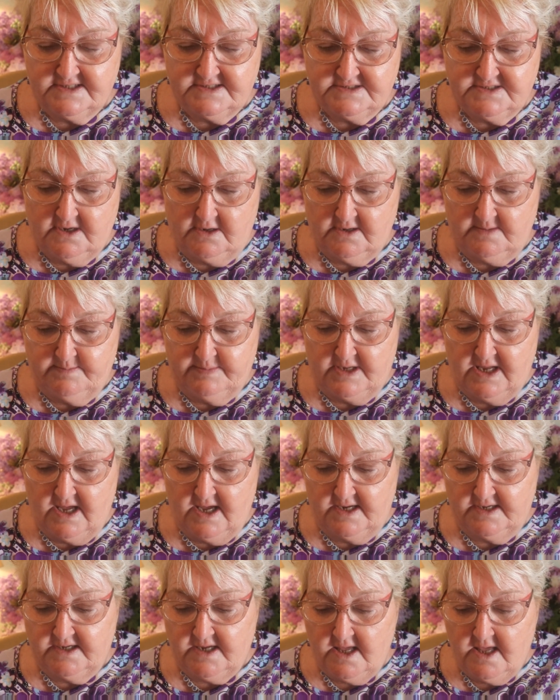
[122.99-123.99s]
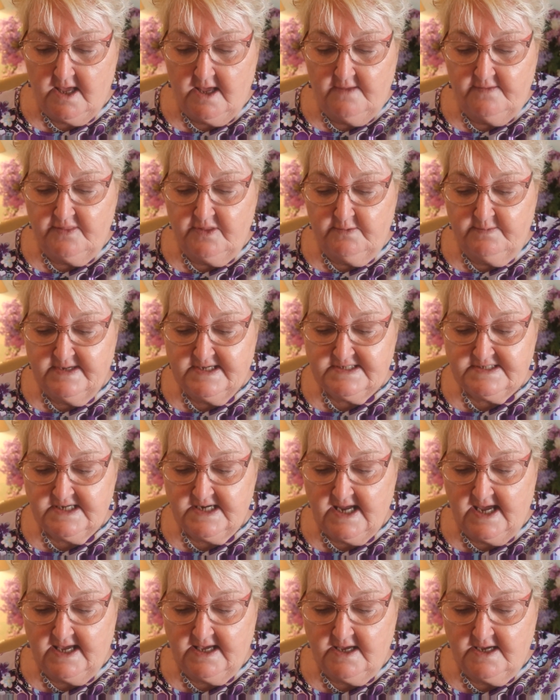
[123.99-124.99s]
is dark blonde. The
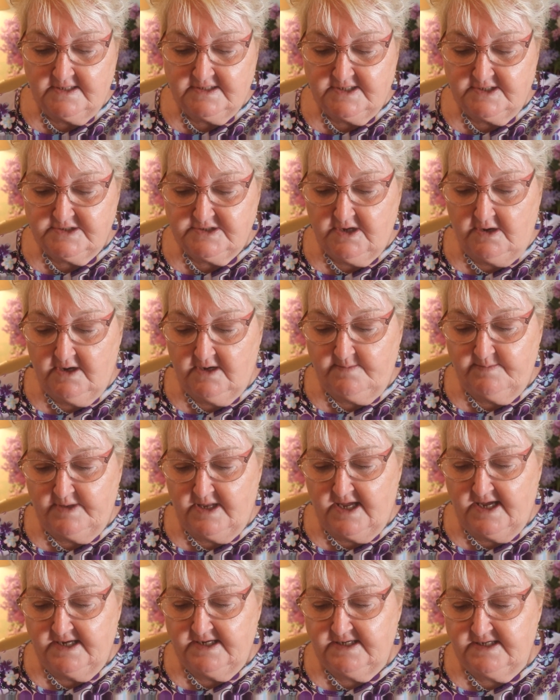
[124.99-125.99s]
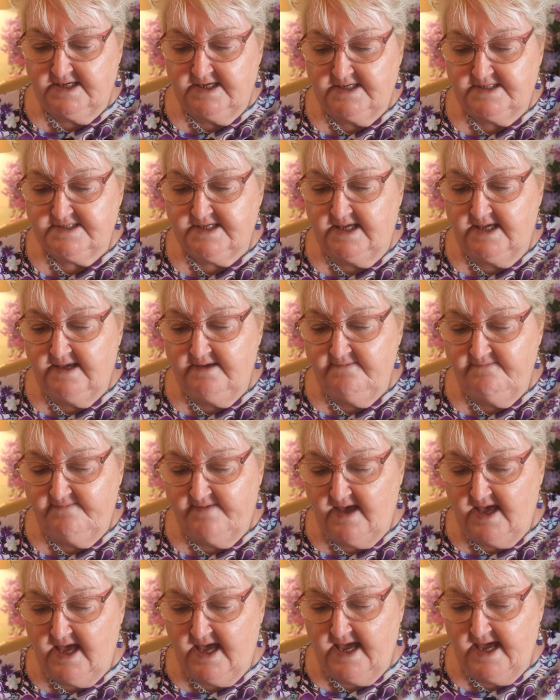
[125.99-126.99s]
reason I got the dark blonde is if
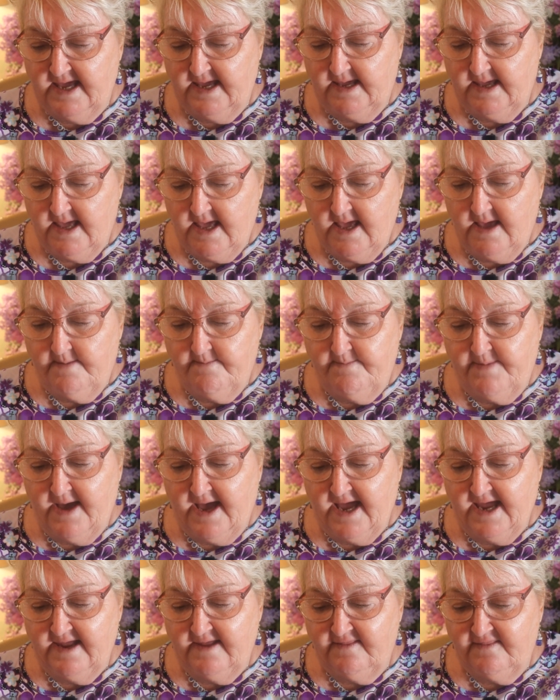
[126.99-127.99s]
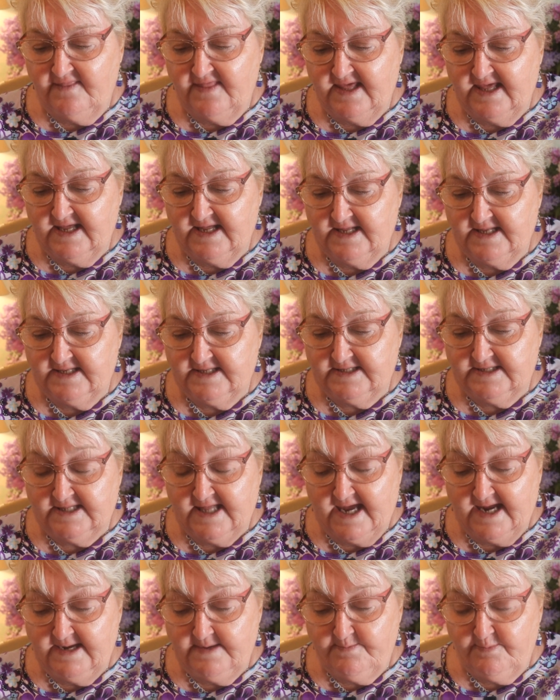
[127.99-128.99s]
I buy the
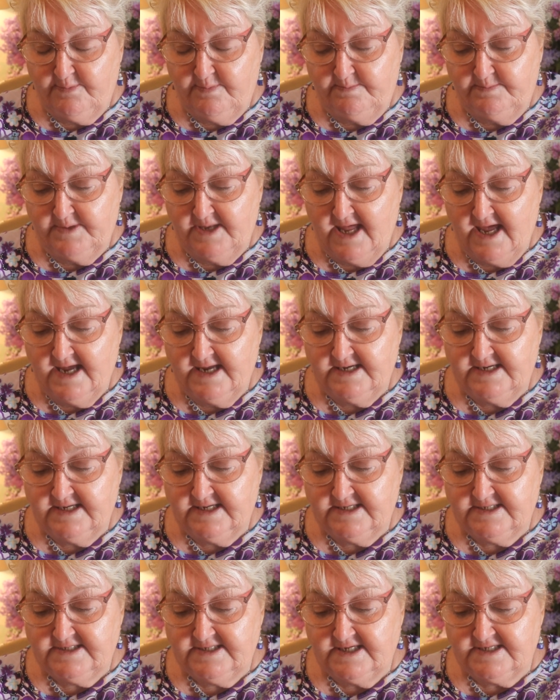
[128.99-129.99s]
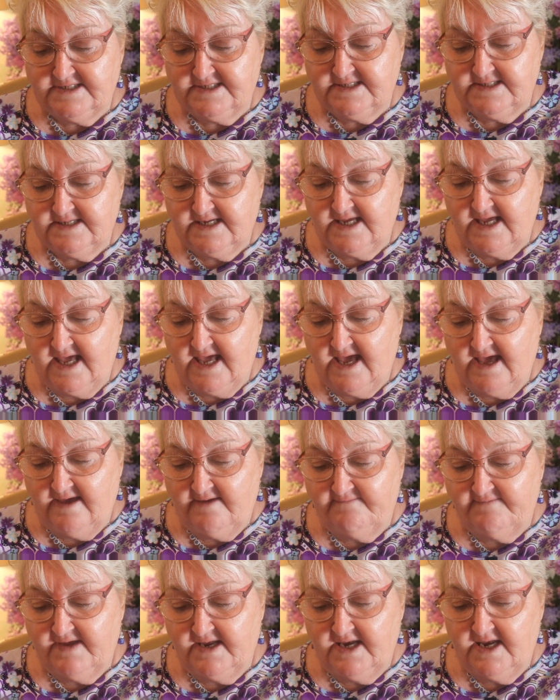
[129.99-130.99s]
light blonde, it doesn't
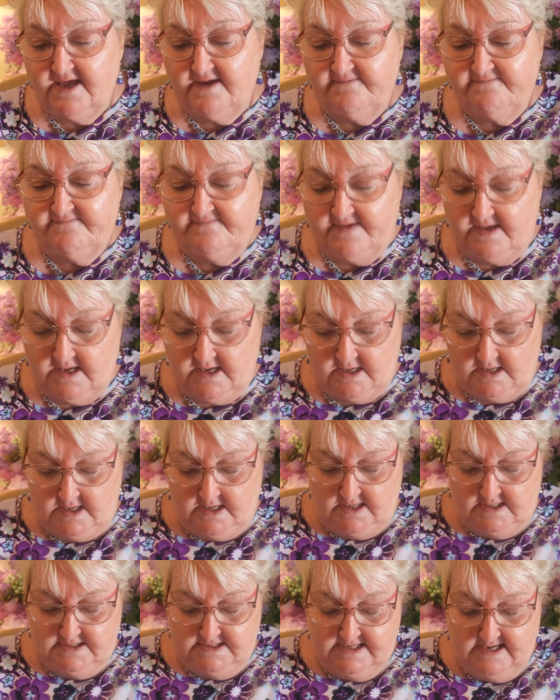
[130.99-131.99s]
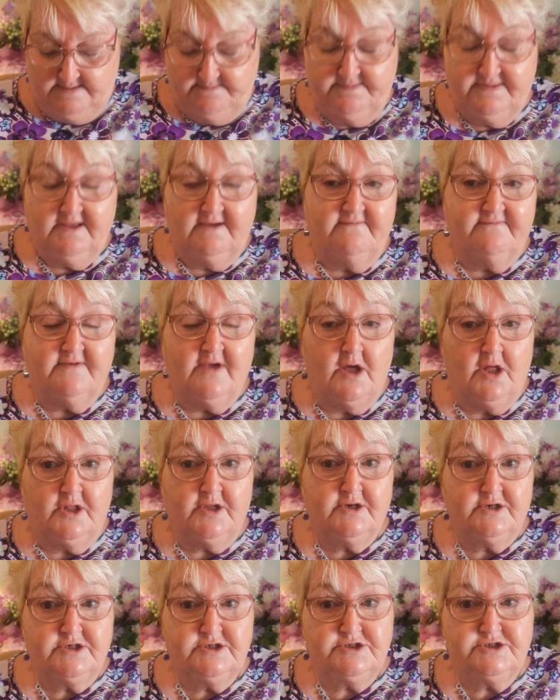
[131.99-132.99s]
have enough depth of
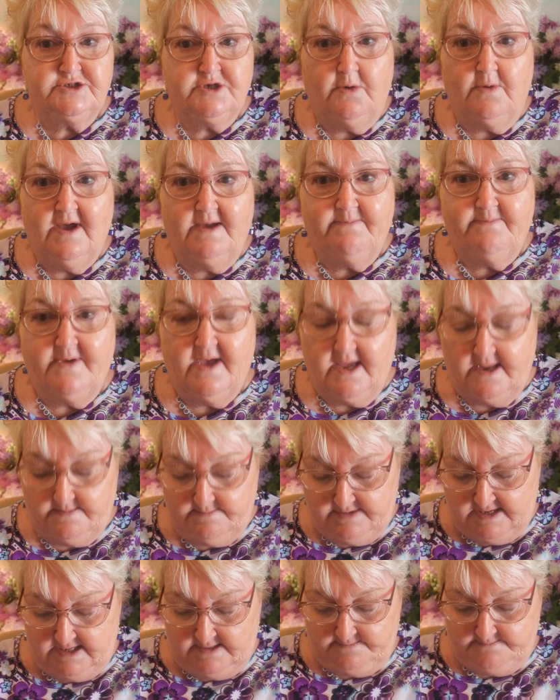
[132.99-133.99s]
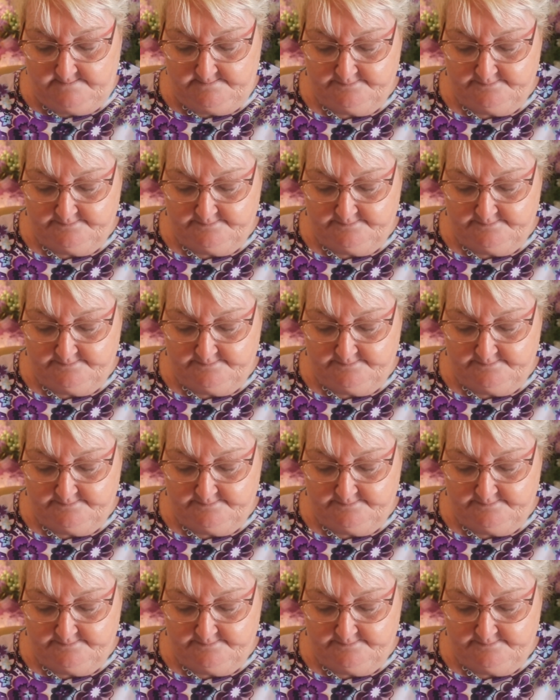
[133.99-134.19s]
color to show up on me.